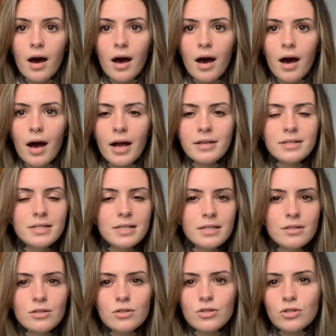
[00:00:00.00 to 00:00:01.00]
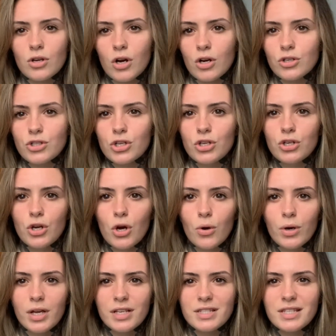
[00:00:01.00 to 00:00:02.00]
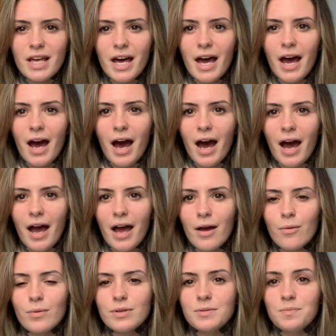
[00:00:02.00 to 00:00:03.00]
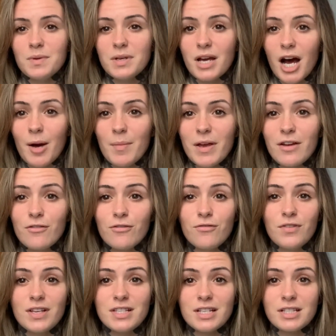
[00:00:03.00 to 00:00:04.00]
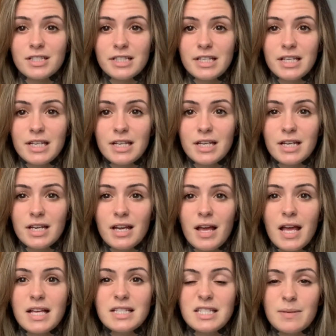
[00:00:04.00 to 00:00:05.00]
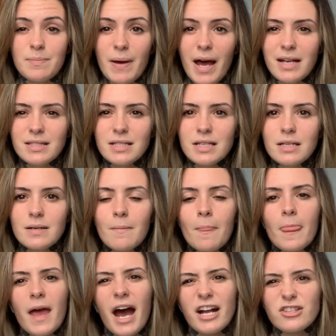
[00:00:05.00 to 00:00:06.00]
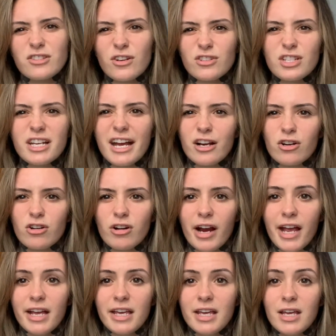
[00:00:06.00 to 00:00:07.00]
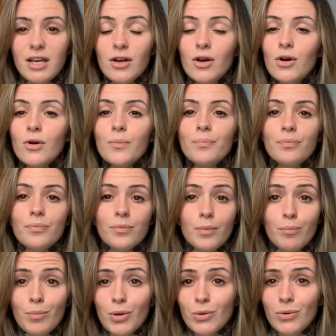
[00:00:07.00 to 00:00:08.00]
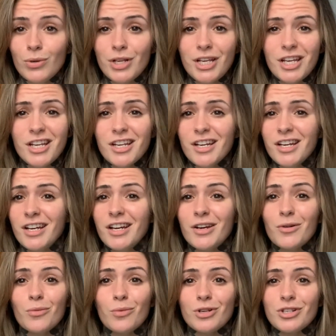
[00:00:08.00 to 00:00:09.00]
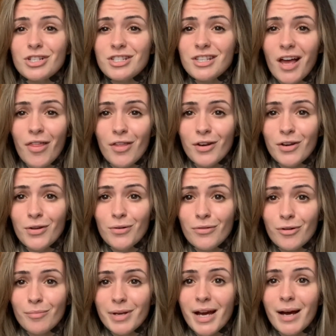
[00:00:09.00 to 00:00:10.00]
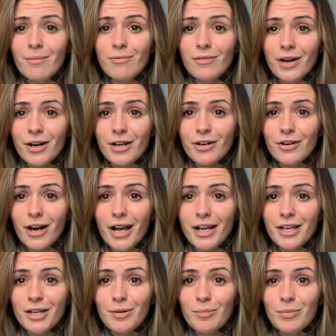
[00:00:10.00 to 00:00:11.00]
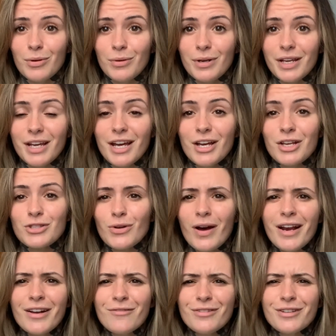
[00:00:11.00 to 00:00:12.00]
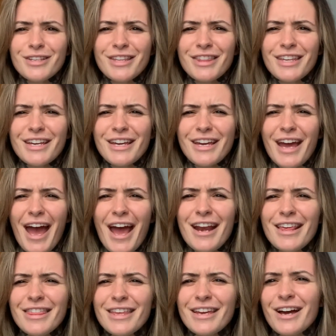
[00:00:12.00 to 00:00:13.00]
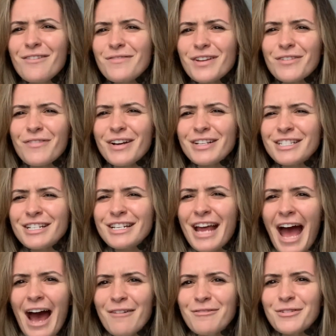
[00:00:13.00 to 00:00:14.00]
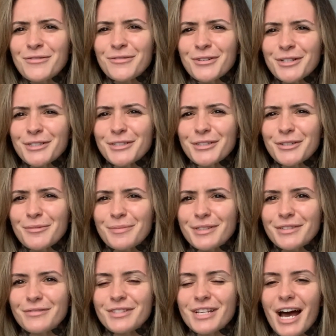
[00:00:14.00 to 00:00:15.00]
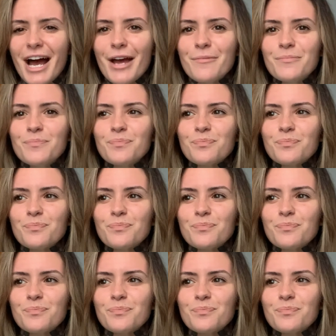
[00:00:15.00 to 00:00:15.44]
I didn't start to notice that I was becoming physically dependent. I'd start to get cranky, moody, which is nothing new for me. I'm very cranky and moody. So I didn't really think anything of it if I didn't have it for a little bit of time.